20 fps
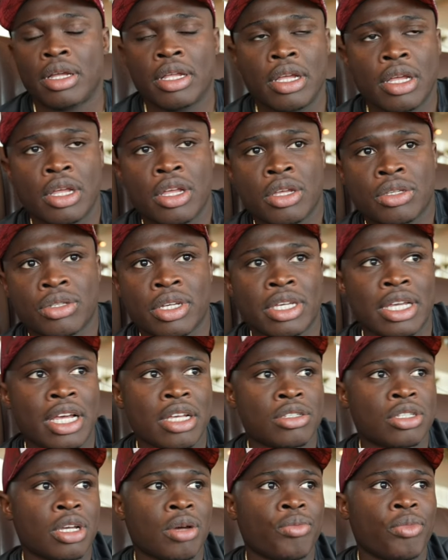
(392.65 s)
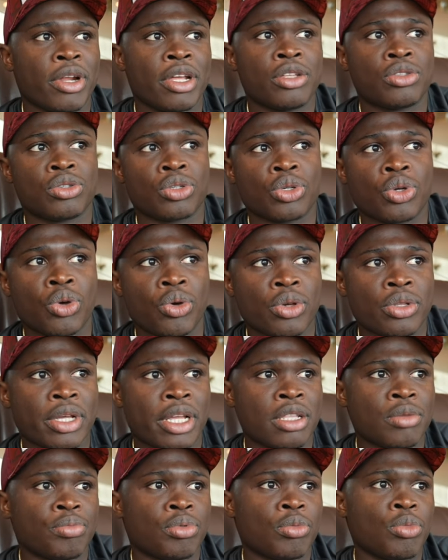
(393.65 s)
Mm-hmm. So yeah, so I'm ready to go in
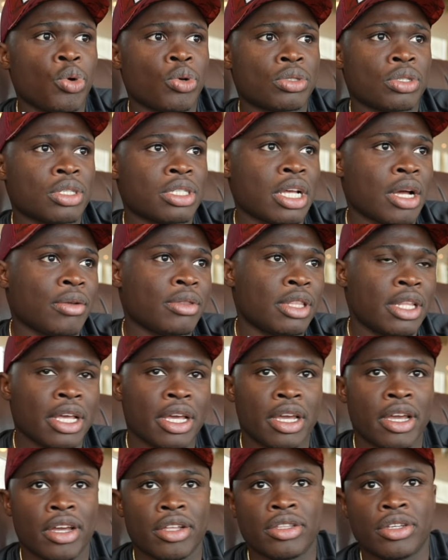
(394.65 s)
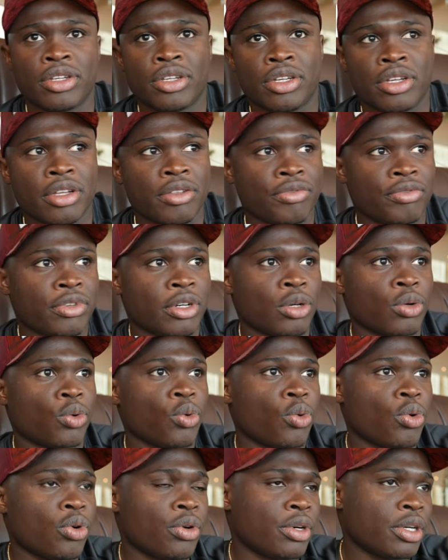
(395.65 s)
any promoters out there. Eddie Hearn, Frank
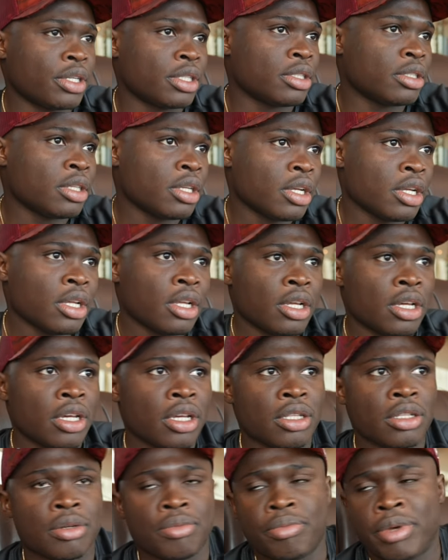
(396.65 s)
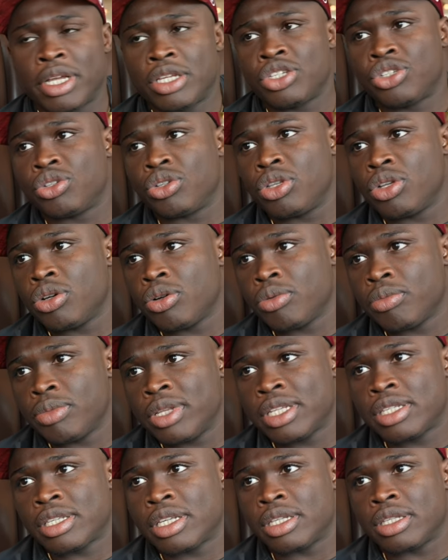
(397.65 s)
Warren, you know, Ben Shalom.
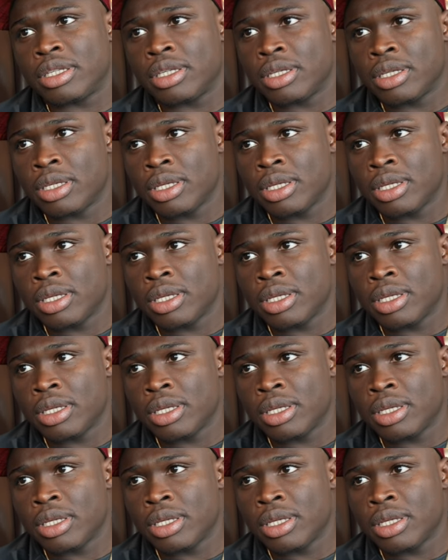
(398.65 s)
Listen.